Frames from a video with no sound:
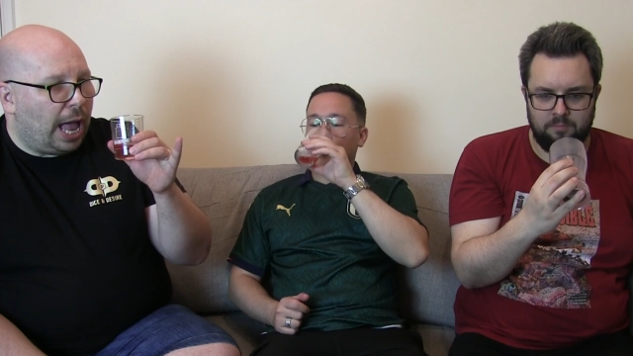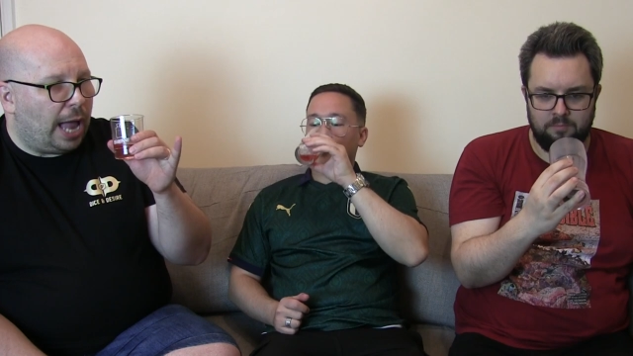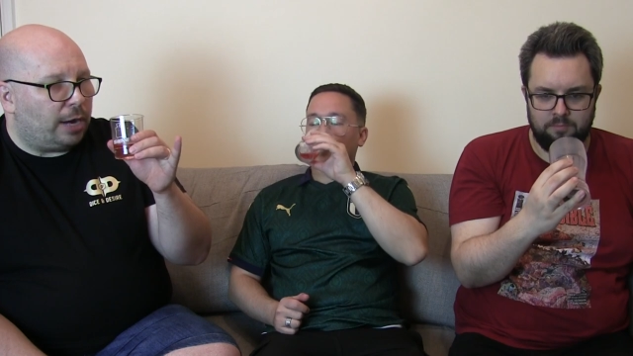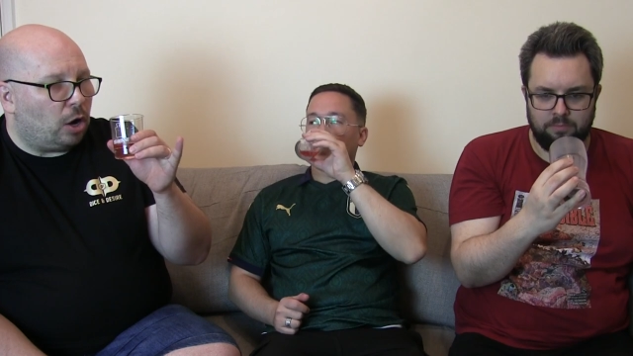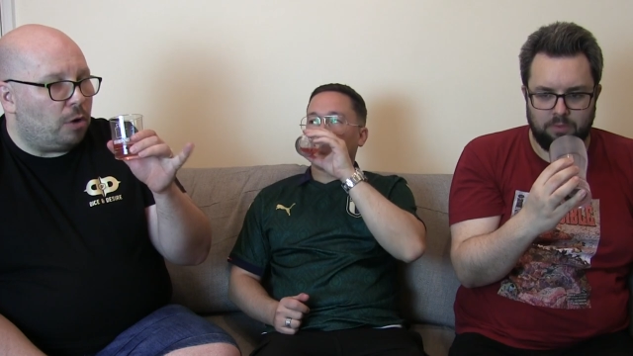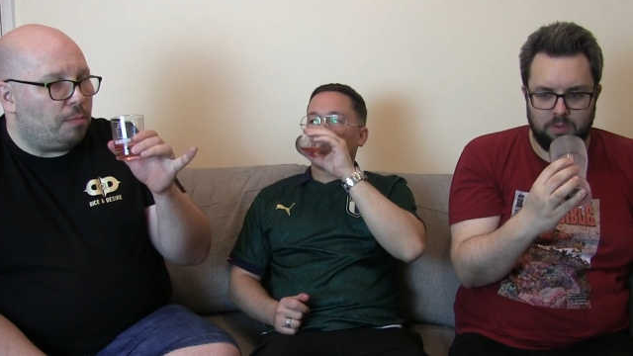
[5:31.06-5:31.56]

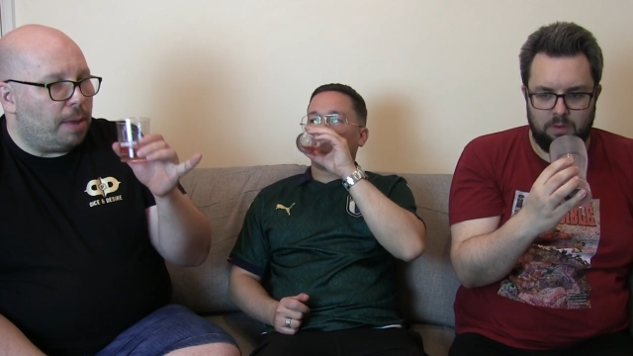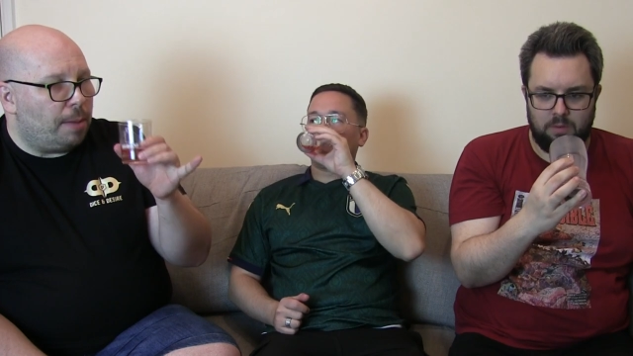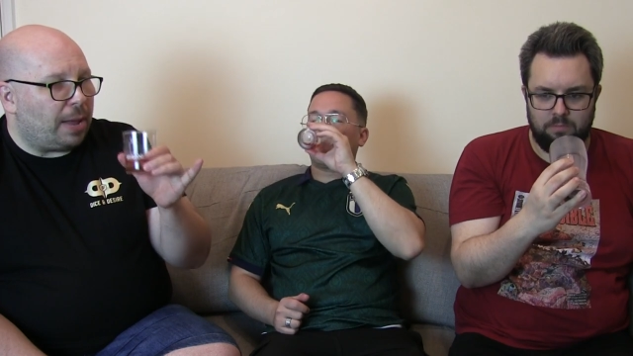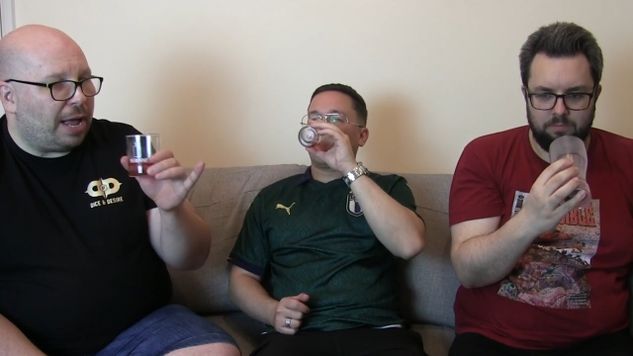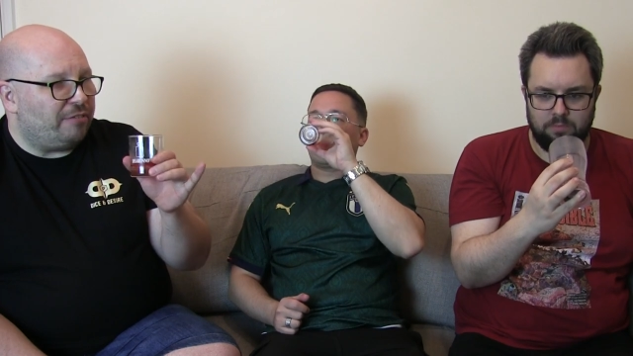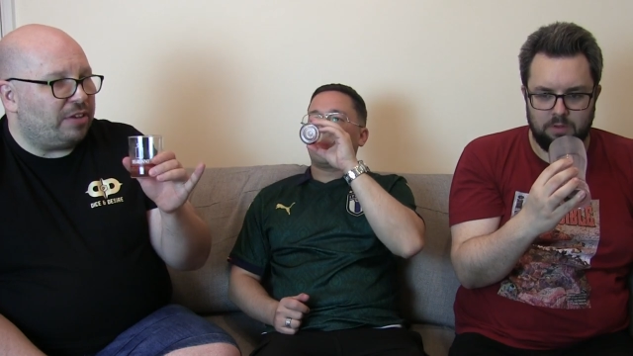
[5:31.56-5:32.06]
Speaker 1: and I
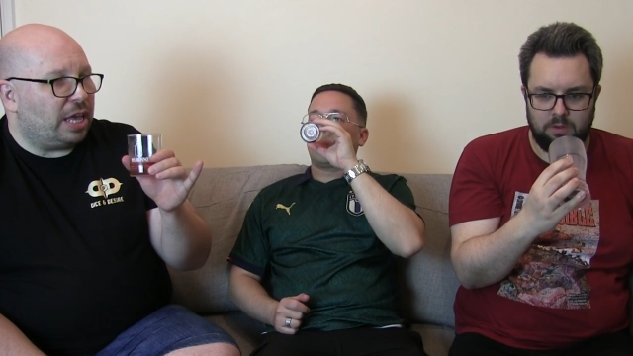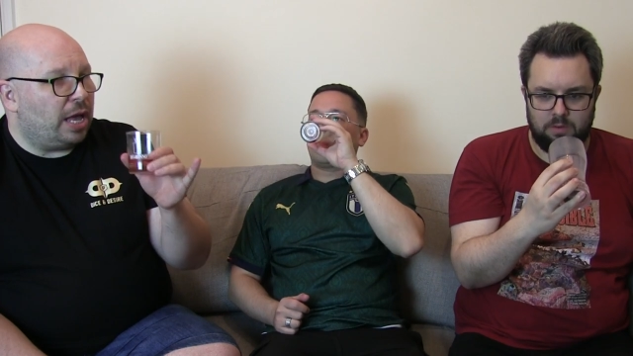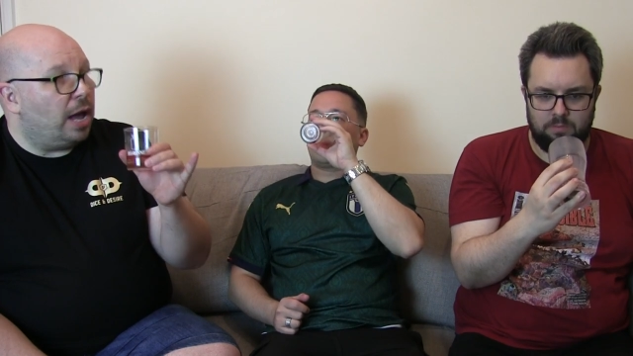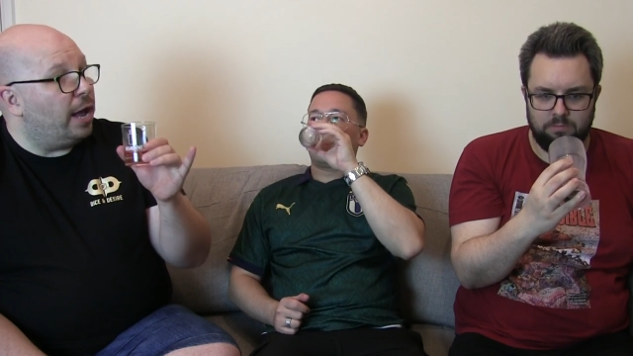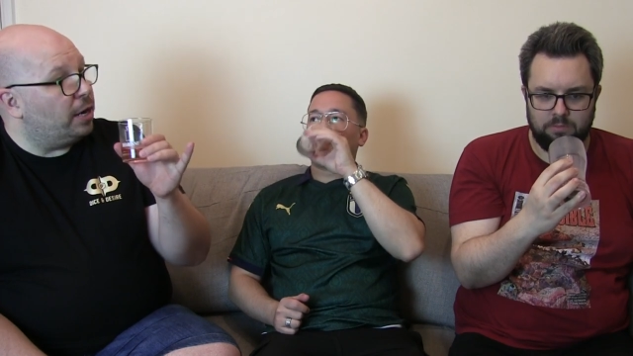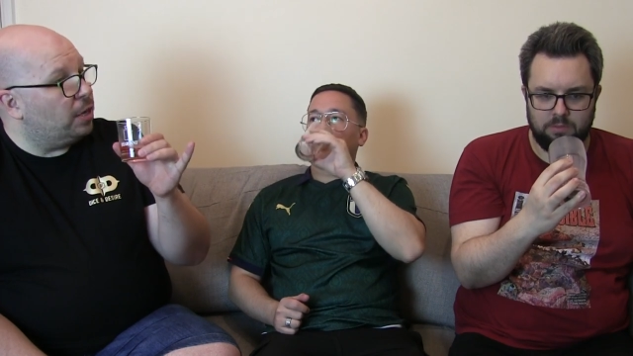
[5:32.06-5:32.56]
remember having it
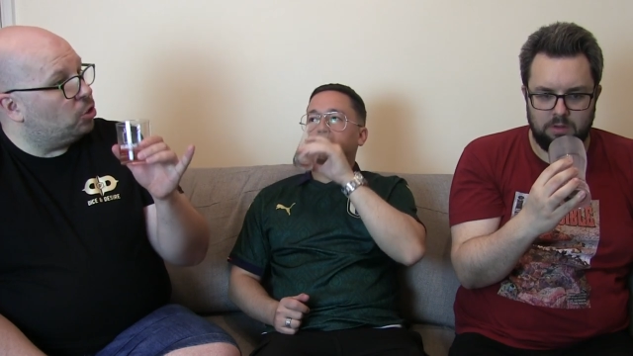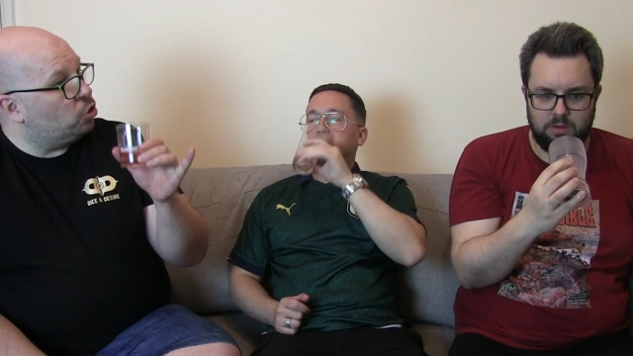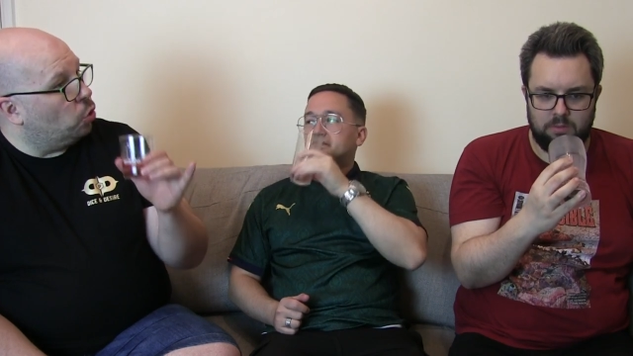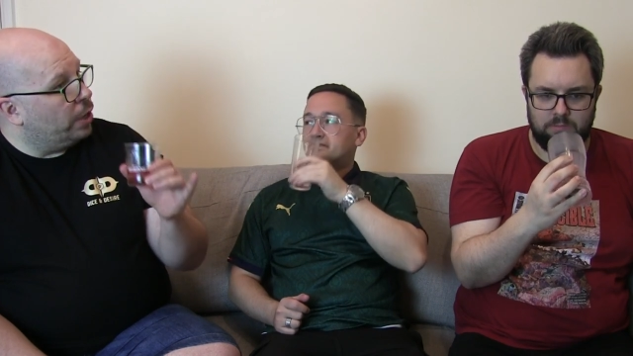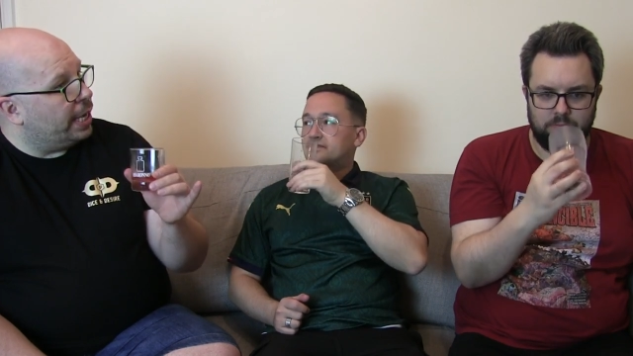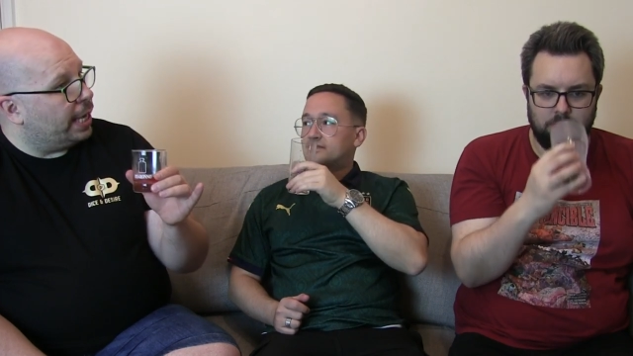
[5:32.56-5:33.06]
and
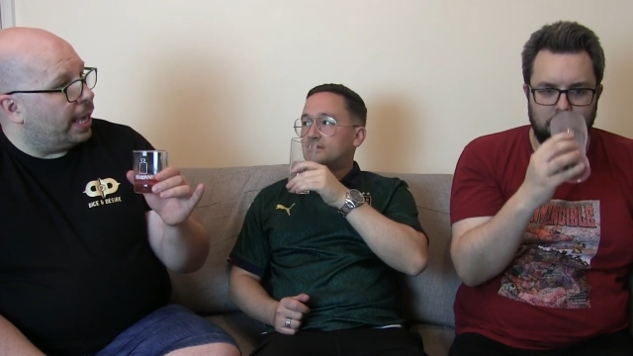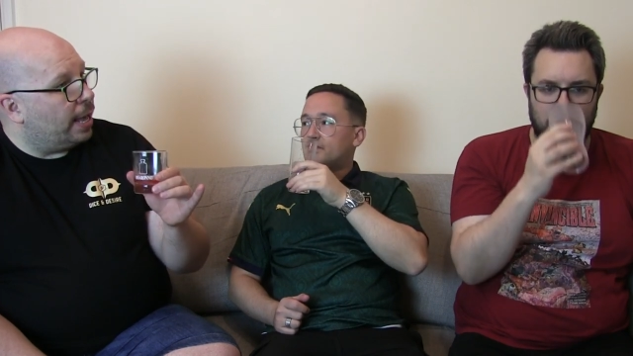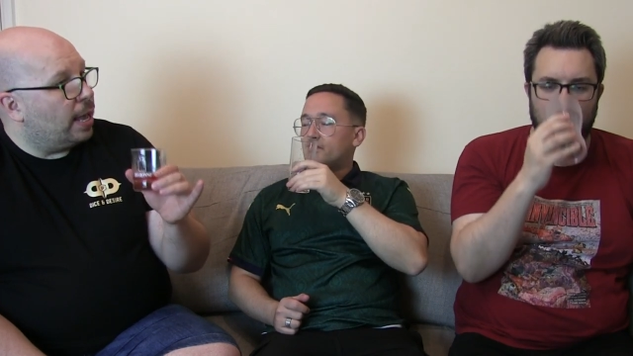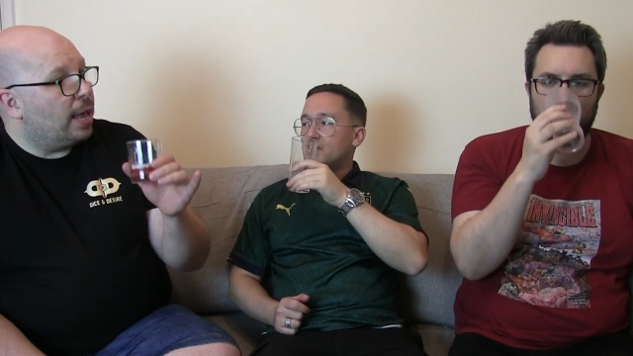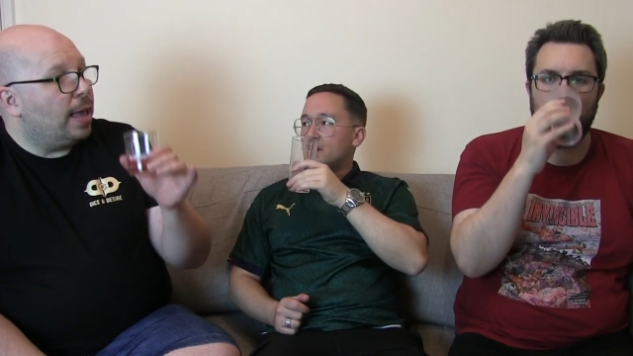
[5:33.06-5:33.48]
enjoying it.